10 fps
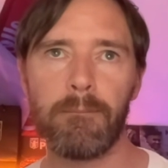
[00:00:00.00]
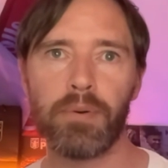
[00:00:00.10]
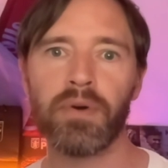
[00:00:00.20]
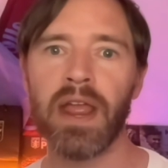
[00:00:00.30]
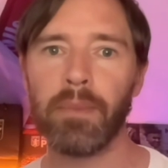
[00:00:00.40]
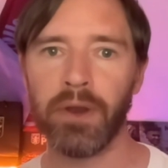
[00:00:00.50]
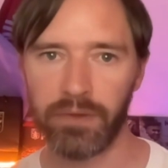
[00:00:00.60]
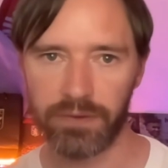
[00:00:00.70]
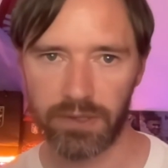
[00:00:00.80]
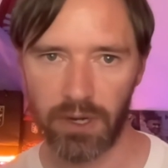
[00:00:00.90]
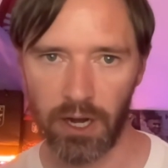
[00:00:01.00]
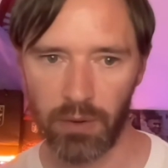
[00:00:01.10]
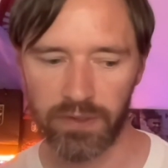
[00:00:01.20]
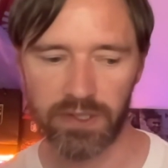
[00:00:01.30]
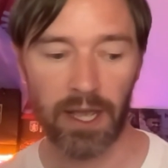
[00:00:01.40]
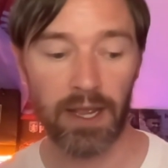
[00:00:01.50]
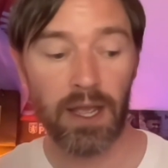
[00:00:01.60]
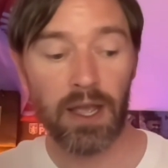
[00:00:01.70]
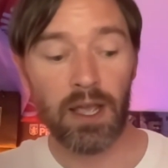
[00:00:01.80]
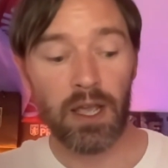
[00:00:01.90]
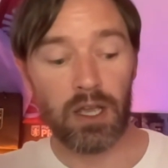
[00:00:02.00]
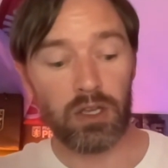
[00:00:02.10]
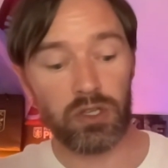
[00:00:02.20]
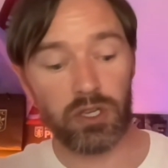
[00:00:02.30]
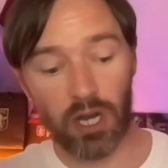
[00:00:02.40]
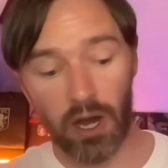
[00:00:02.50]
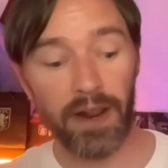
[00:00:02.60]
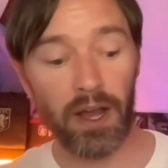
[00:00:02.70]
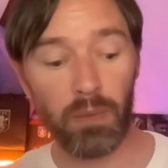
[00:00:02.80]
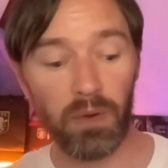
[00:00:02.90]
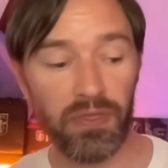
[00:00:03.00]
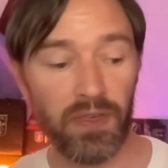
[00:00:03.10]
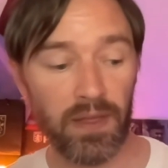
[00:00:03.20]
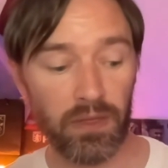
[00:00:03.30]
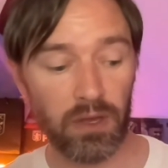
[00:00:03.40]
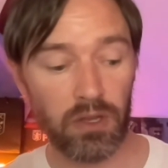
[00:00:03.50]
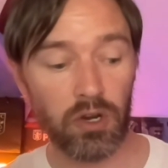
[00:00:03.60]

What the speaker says: preeminent, I would say. You can't help but think that,